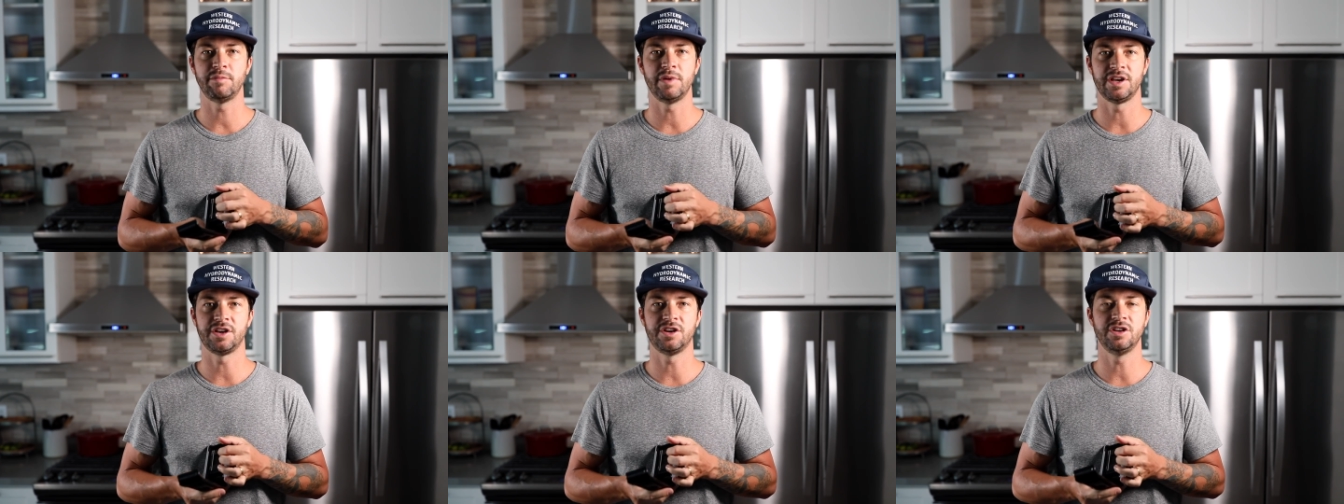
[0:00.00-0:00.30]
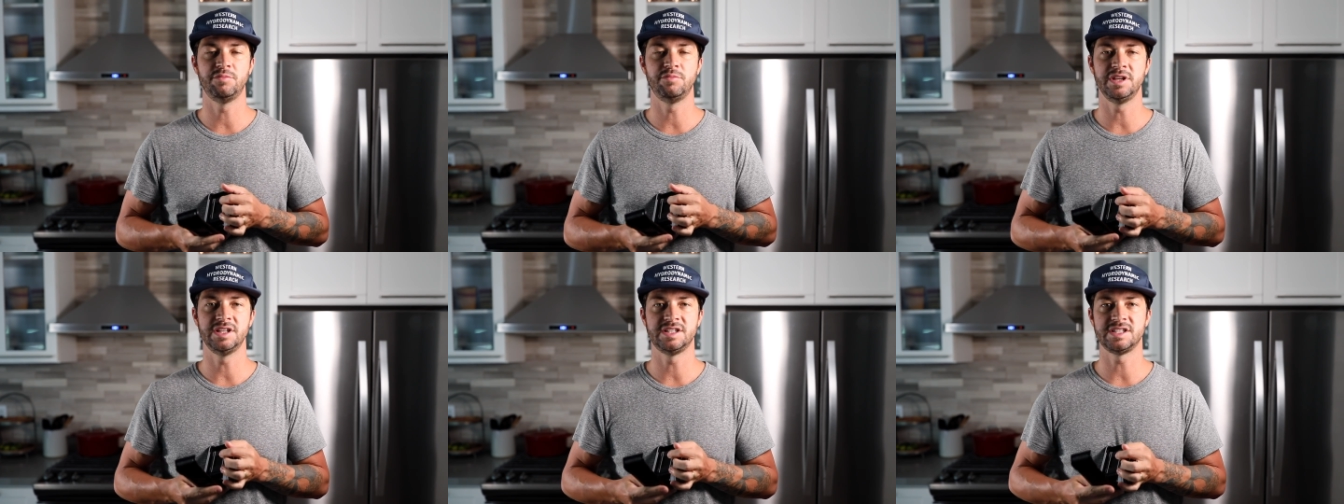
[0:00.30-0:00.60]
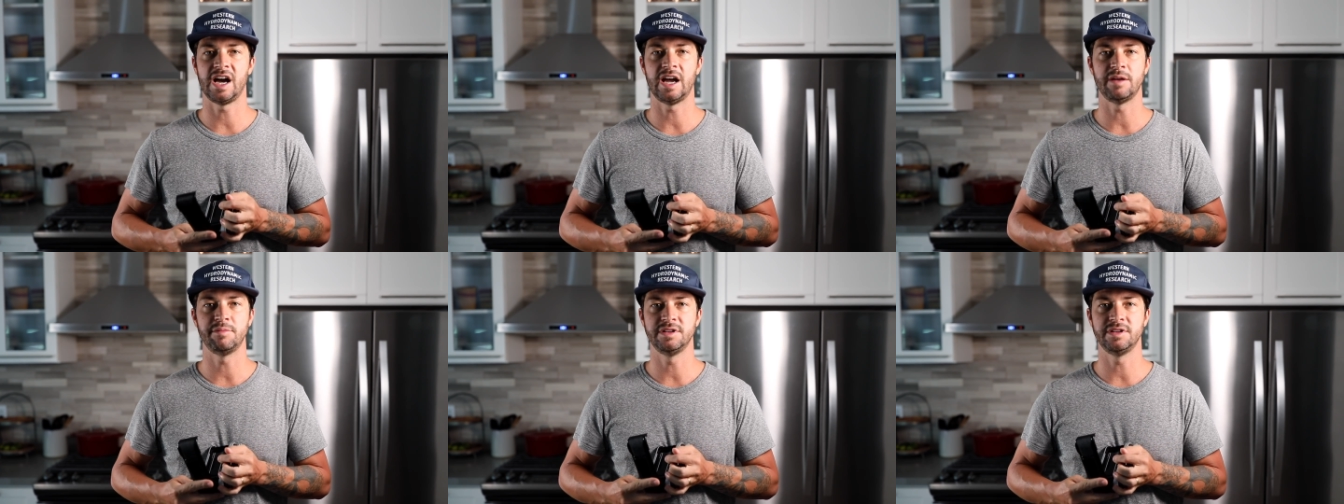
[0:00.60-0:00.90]
It could be
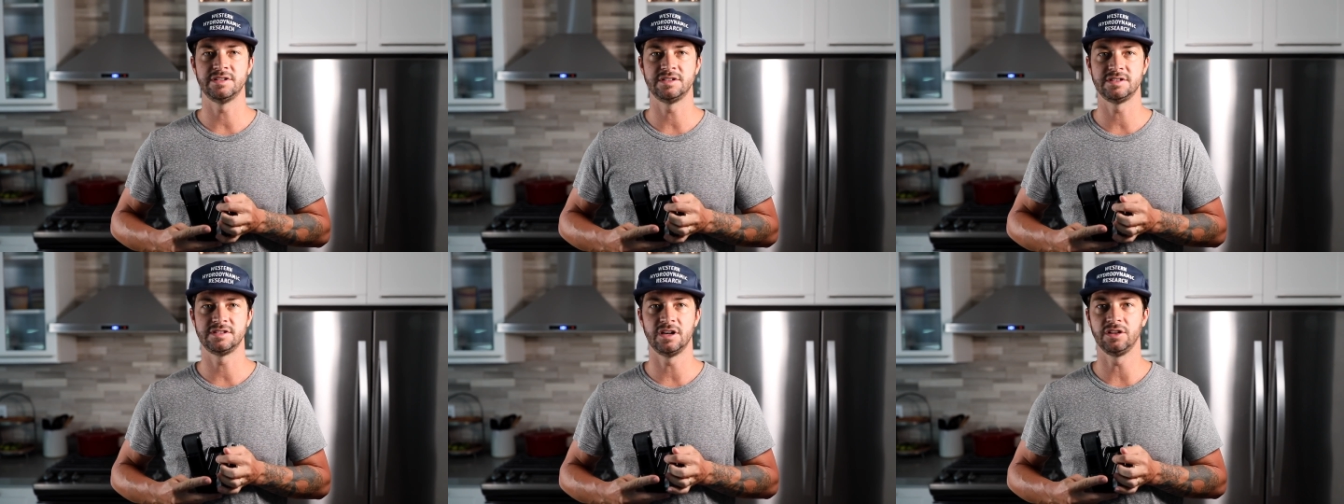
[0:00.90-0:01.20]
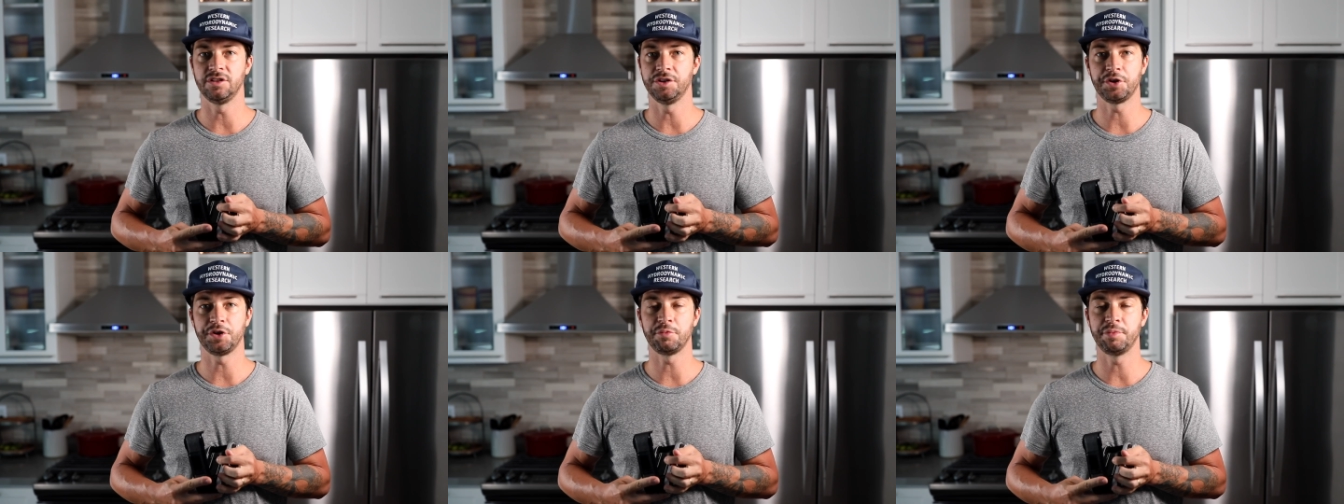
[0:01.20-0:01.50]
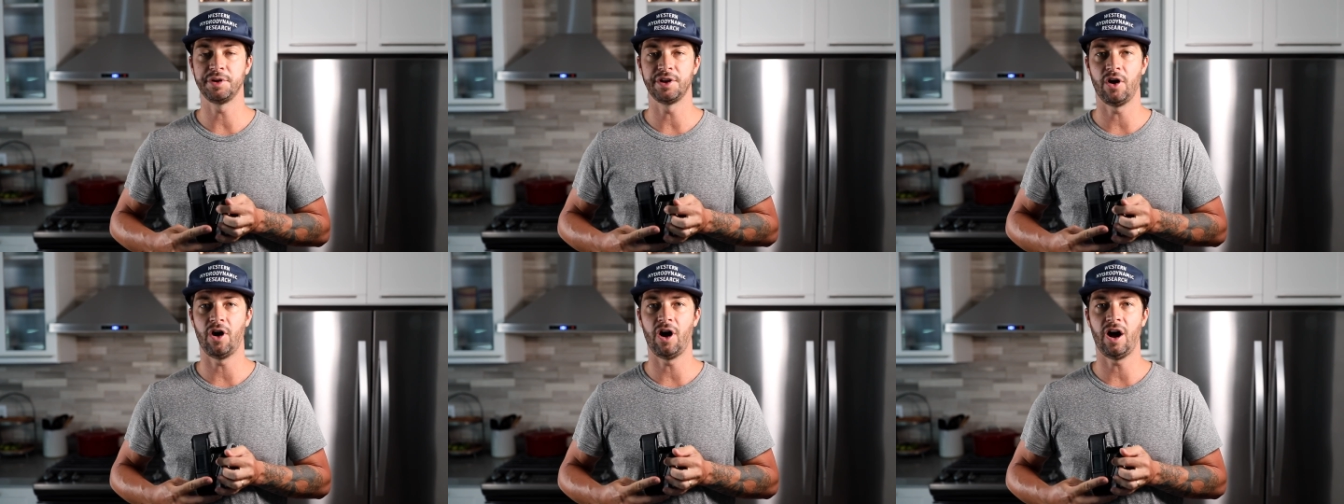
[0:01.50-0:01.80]
timing a little
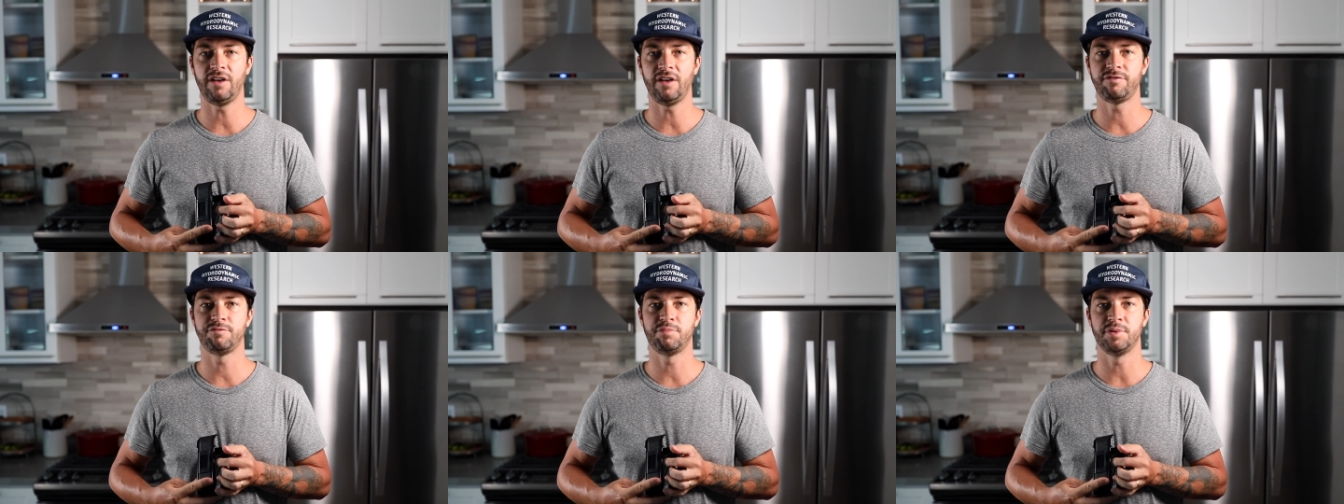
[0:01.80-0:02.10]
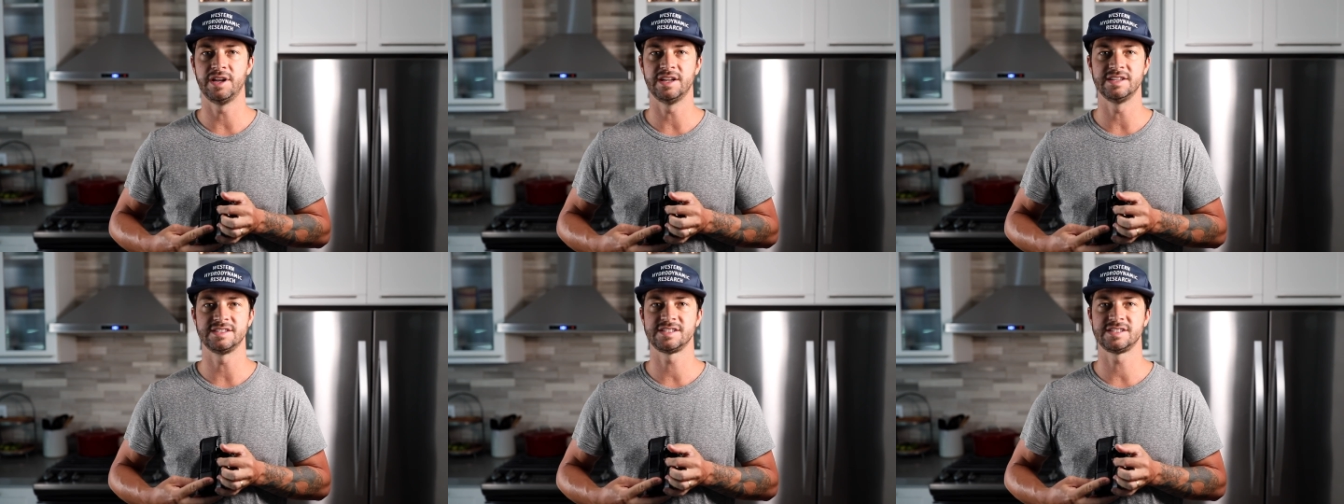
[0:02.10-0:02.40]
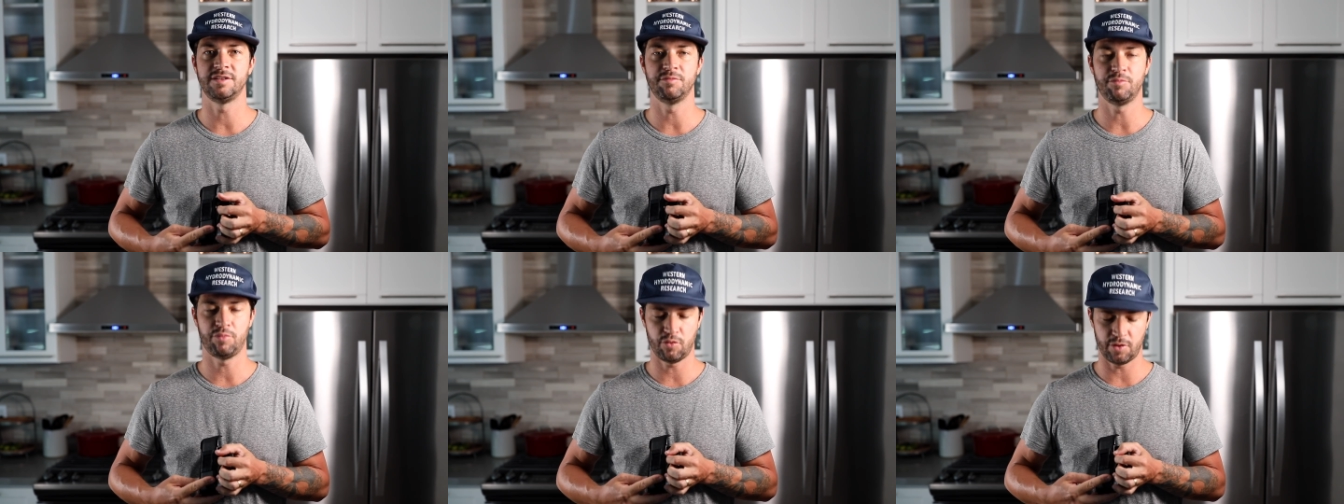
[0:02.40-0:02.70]
bit off, but at
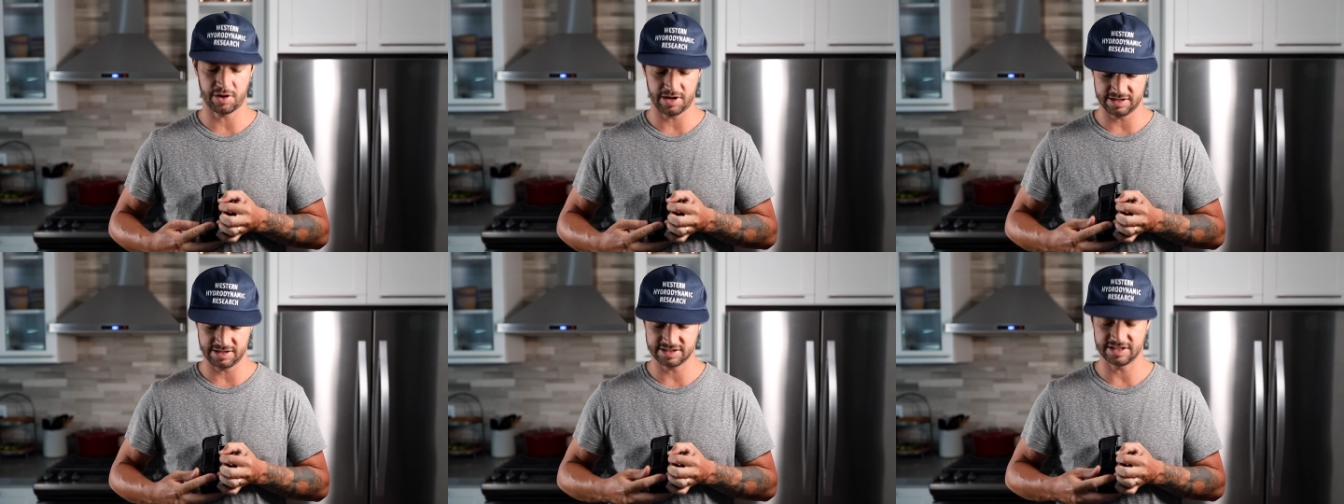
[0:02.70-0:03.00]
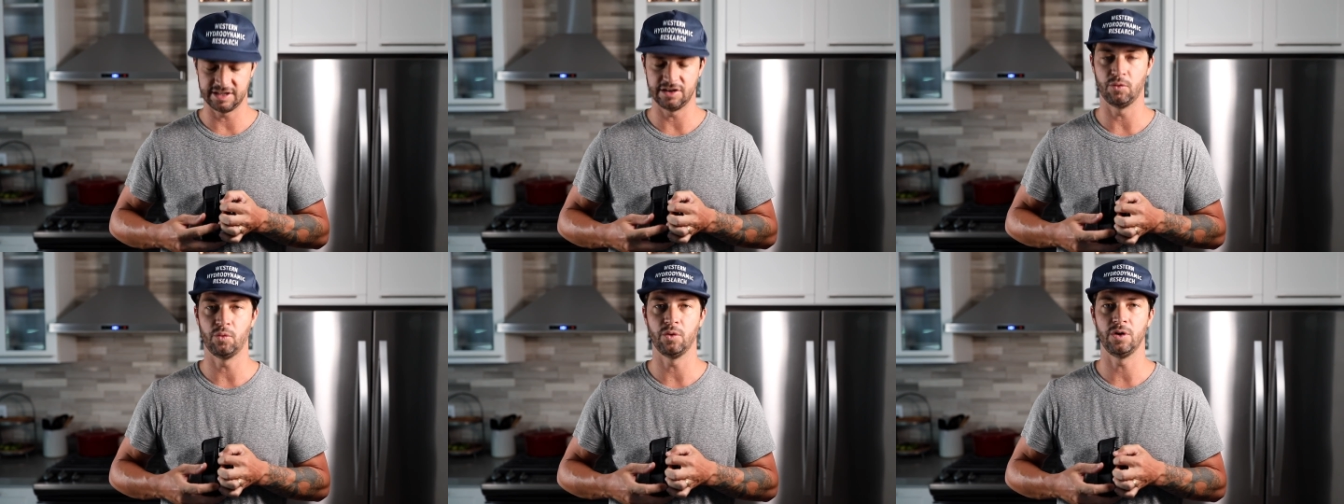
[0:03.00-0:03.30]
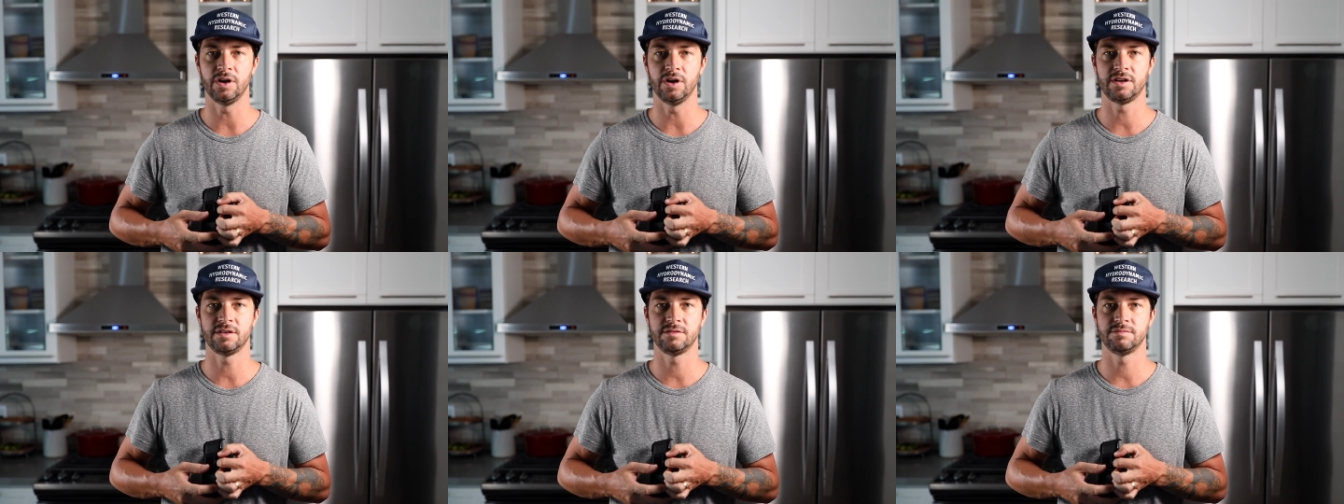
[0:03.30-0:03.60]
some point it's gonna
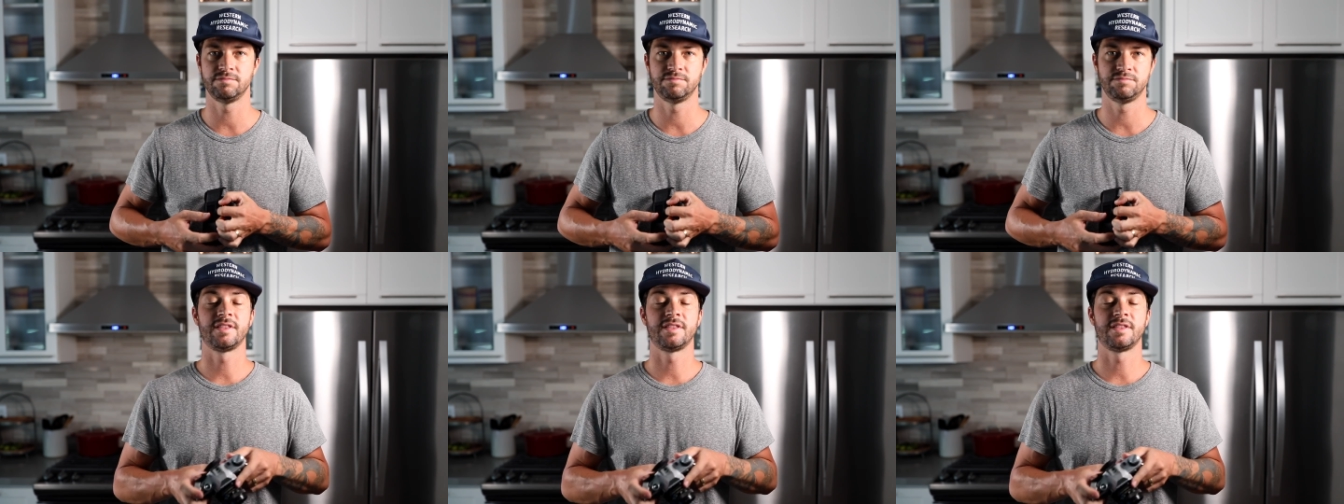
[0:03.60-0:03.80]
work.